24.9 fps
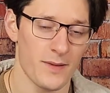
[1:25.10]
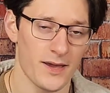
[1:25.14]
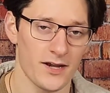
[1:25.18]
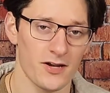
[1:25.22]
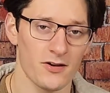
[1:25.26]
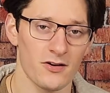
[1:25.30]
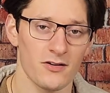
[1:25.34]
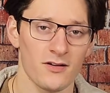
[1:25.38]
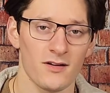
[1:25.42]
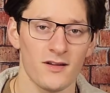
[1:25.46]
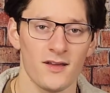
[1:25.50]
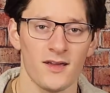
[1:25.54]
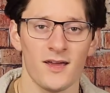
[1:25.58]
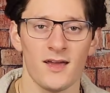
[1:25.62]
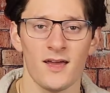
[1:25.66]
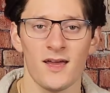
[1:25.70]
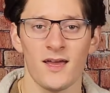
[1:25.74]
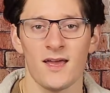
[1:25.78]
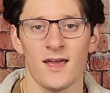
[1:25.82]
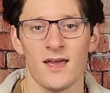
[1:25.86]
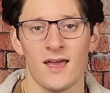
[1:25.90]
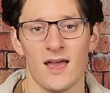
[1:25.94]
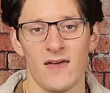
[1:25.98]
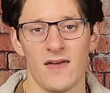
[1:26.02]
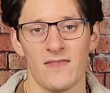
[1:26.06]
manner.
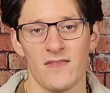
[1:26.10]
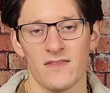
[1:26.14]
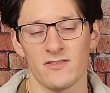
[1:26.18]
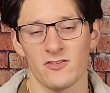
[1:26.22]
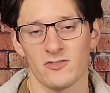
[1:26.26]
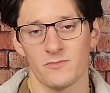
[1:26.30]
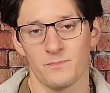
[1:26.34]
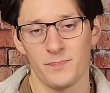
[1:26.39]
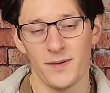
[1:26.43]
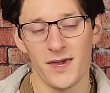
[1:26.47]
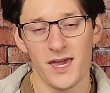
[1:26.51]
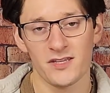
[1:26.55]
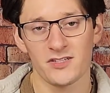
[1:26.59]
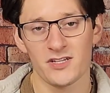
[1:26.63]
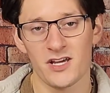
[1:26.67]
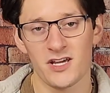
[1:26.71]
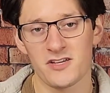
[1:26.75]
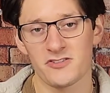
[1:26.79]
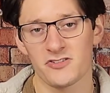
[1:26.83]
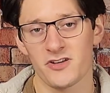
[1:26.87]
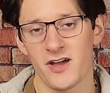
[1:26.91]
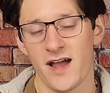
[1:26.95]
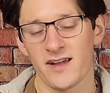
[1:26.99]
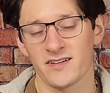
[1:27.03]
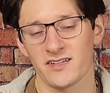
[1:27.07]
And then the
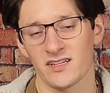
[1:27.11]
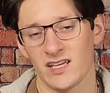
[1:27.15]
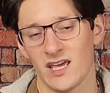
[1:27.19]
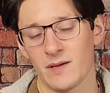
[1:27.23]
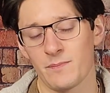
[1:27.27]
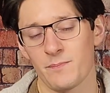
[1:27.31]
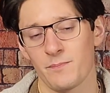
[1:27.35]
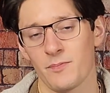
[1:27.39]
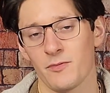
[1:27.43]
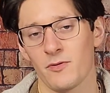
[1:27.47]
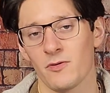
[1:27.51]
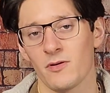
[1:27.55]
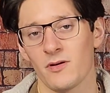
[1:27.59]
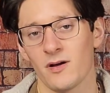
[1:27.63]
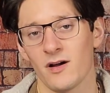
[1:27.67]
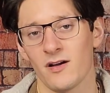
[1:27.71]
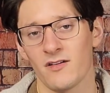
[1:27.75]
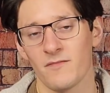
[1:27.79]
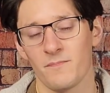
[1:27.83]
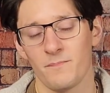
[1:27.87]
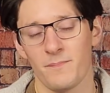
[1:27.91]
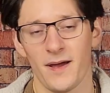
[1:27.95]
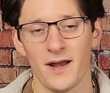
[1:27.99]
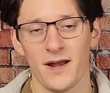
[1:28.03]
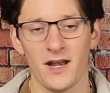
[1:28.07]
BHAs are actually capable
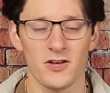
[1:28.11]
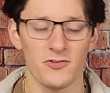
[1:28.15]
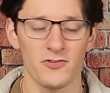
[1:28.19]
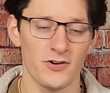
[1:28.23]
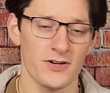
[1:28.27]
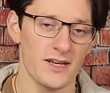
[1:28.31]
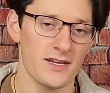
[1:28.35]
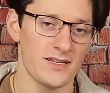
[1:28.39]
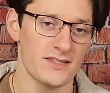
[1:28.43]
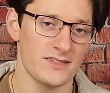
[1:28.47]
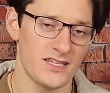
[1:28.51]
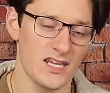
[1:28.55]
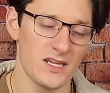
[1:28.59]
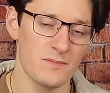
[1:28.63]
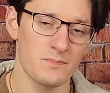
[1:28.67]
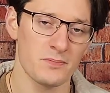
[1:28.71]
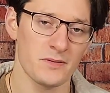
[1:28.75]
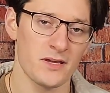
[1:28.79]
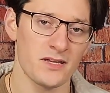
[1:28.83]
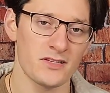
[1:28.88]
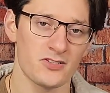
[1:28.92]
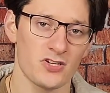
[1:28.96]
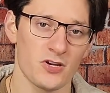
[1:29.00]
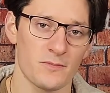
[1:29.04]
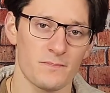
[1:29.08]
of penetrating
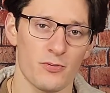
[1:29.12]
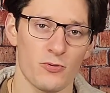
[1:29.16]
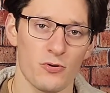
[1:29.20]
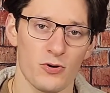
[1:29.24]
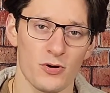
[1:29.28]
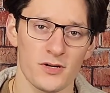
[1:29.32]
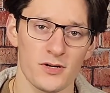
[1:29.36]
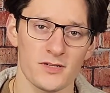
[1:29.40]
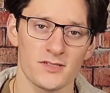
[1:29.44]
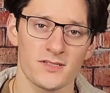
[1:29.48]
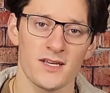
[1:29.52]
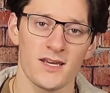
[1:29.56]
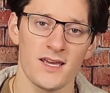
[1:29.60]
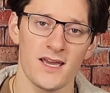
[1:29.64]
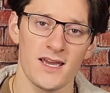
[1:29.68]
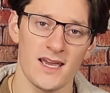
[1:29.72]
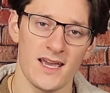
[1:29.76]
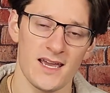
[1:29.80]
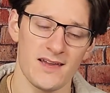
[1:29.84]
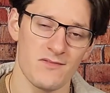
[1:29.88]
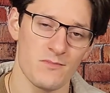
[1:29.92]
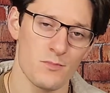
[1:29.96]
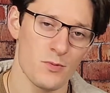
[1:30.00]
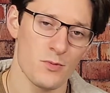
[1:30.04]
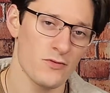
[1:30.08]
deeply into your pores
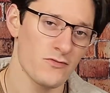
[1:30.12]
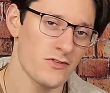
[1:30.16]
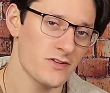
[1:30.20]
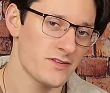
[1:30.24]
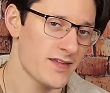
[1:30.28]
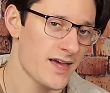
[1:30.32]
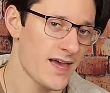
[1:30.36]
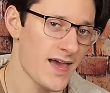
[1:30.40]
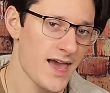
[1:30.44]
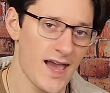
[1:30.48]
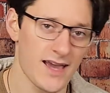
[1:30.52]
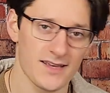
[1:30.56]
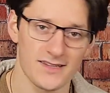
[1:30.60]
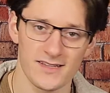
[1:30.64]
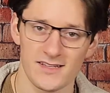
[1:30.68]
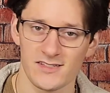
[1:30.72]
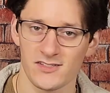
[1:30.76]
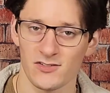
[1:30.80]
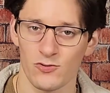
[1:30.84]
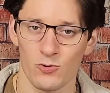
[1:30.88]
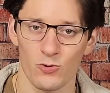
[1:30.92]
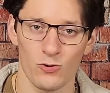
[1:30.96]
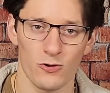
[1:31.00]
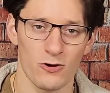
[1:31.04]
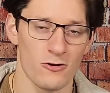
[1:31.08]
and removing that excess
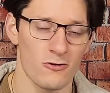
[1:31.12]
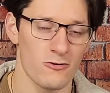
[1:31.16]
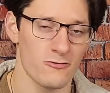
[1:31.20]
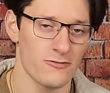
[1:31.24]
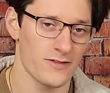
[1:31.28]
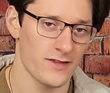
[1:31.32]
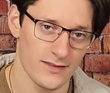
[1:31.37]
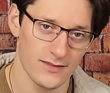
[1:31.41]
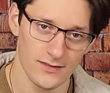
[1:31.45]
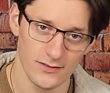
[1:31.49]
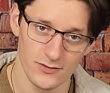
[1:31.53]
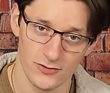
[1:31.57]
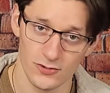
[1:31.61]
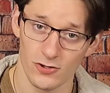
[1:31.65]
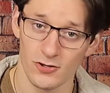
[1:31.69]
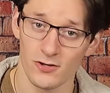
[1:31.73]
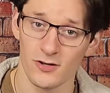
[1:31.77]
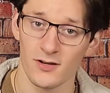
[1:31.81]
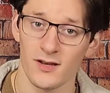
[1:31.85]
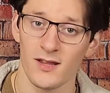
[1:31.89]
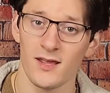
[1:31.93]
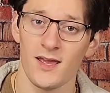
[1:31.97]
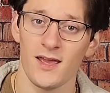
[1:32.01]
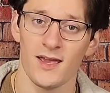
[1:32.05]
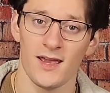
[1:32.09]
oil,
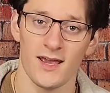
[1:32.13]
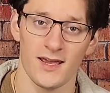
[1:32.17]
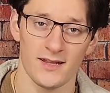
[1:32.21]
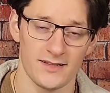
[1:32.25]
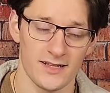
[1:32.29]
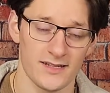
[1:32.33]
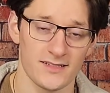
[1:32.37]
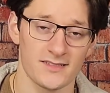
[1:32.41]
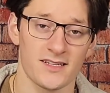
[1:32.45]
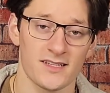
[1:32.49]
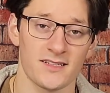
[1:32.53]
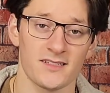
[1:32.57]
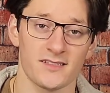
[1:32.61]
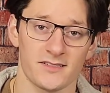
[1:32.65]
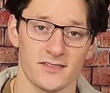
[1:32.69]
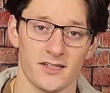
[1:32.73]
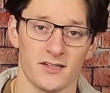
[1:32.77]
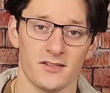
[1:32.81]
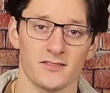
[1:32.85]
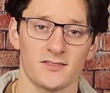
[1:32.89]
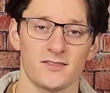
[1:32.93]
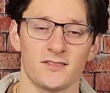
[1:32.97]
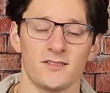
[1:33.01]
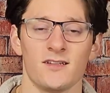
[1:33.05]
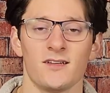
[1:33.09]
dirt, and dead skin
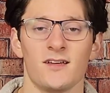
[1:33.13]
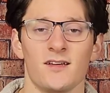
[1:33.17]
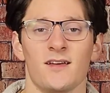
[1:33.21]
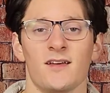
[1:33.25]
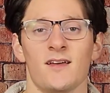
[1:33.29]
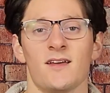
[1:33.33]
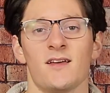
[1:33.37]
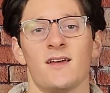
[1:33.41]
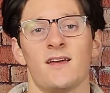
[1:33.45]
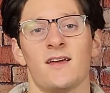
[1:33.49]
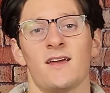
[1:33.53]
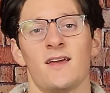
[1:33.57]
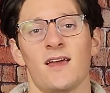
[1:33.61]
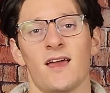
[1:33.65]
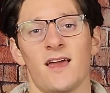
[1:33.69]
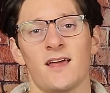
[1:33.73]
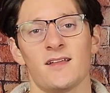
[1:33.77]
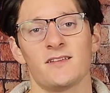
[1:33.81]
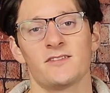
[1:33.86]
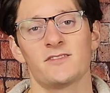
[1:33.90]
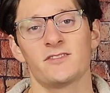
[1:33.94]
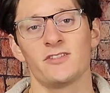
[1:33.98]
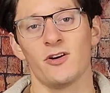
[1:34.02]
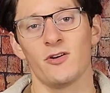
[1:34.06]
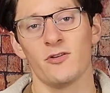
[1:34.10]
cells.
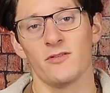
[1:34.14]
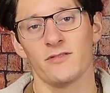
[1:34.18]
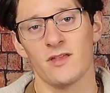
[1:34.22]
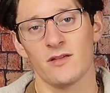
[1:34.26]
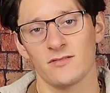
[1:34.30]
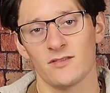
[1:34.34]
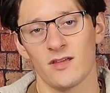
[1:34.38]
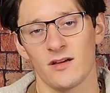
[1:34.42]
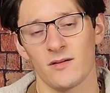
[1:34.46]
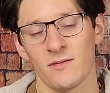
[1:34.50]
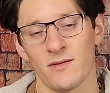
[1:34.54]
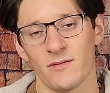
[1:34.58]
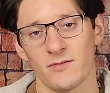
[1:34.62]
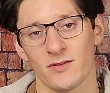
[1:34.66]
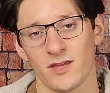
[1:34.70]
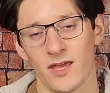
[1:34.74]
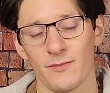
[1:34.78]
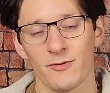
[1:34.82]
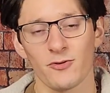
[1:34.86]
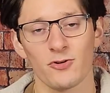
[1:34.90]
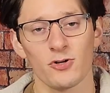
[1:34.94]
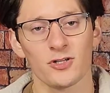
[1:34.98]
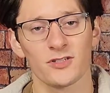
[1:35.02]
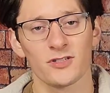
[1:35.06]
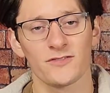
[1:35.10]
And so the
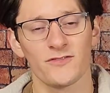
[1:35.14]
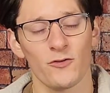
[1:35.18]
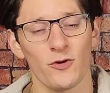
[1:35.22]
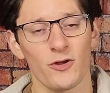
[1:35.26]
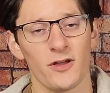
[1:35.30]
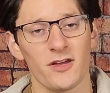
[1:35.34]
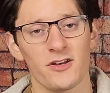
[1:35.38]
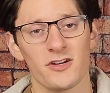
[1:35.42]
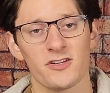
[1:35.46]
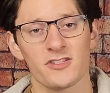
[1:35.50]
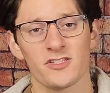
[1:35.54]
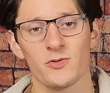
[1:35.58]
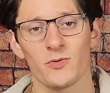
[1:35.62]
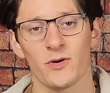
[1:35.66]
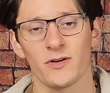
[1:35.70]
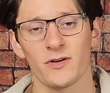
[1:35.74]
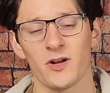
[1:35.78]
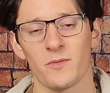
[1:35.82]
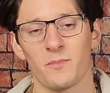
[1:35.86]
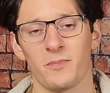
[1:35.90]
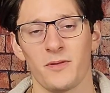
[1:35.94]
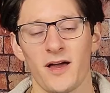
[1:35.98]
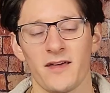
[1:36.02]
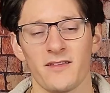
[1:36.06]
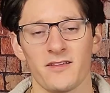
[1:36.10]
chemical exfoliators, you want to
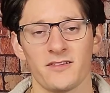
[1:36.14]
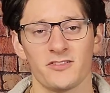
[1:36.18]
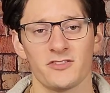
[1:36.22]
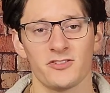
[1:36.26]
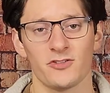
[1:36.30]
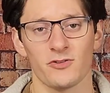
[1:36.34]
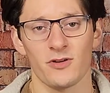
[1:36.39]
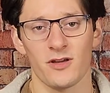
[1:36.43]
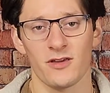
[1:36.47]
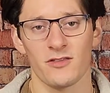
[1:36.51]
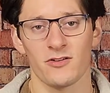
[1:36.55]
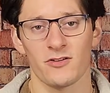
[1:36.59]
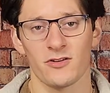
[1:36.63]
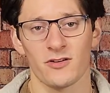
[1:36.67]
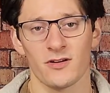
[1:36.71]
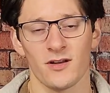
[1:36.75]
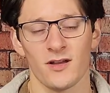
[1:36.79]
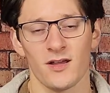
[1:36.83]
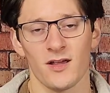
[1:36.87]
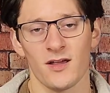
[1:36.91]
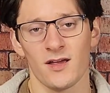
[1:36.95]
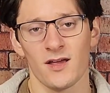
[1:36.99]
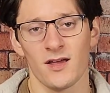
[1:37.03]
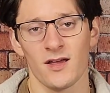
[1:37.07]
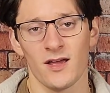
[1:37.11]
apply this to either
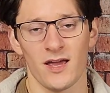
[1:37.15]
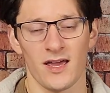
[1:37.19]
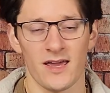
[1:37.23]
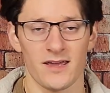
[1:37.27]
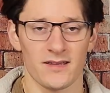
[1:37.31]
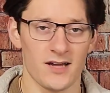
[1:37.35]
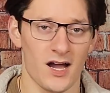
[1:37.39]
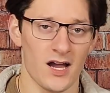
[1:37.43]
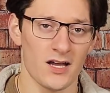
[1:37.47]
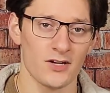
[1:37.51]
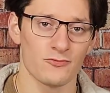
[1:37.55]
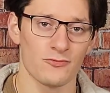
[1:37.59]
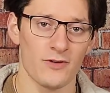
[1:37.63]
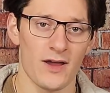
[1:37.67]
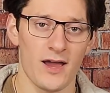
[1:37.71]
a cotton